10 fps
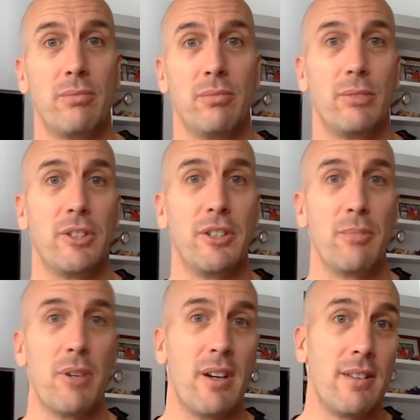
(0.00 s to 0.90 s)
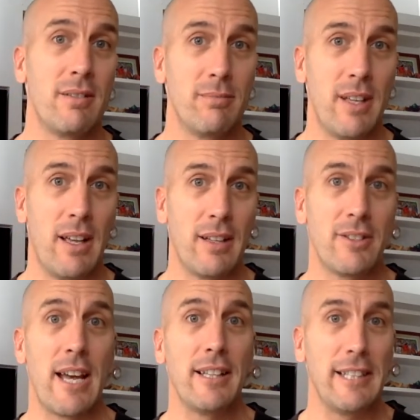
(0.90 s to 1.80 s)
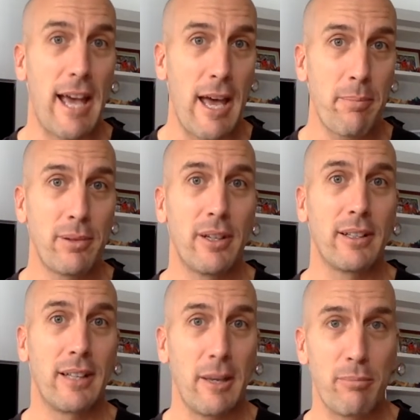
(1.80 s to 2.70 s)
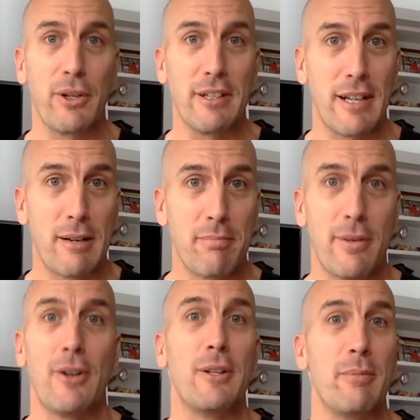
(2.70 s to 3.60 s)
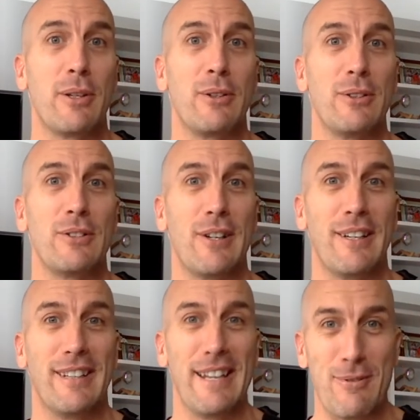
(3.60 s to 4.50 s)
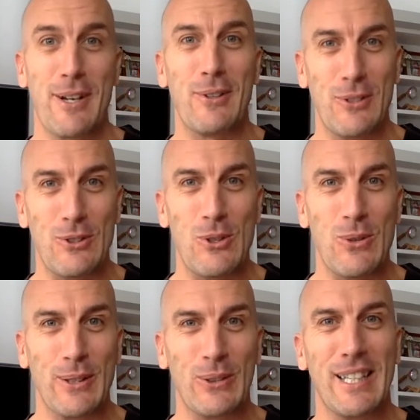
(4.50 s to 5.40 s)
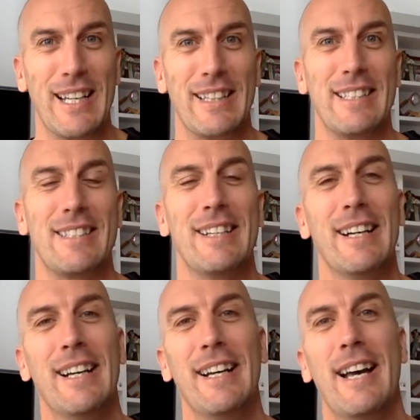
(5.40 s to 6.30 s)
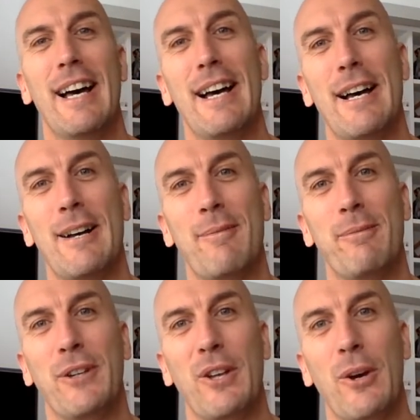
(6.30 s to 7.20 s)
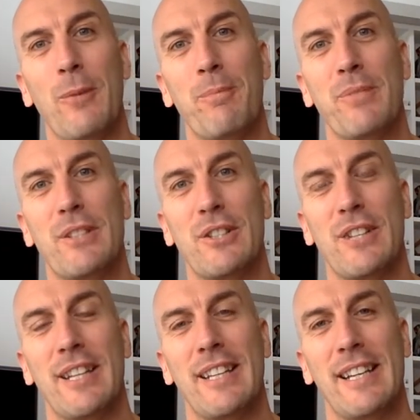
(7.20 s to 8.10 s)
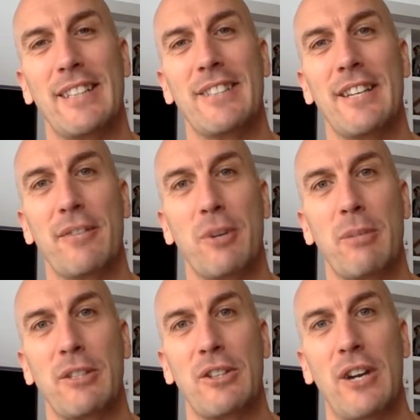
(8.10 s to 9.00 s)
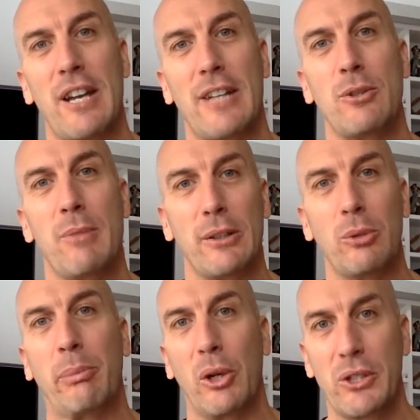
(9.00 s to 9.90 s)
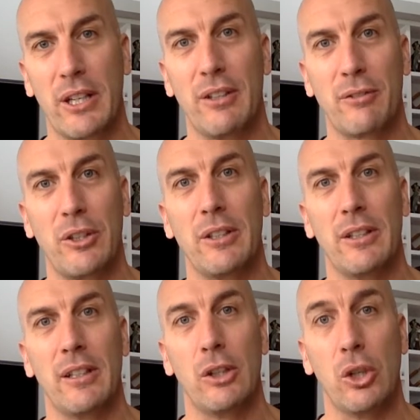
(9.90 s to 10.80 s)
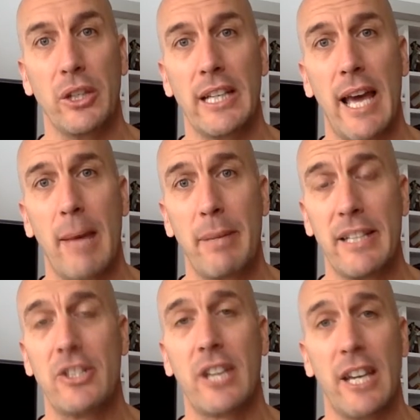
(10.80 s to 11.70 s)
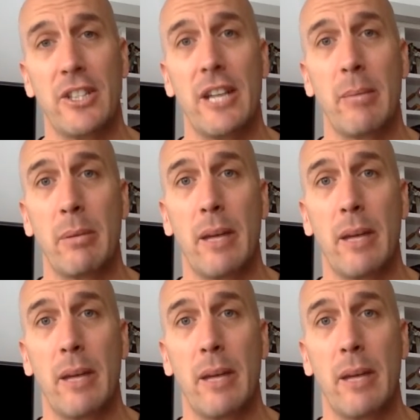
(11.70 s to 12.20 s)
which is my sailing app. I keep bringing it up only because anyone who's new and looking at this video, just so that they understand, I've got my side hustle, my little project. I've got a learning app, an education app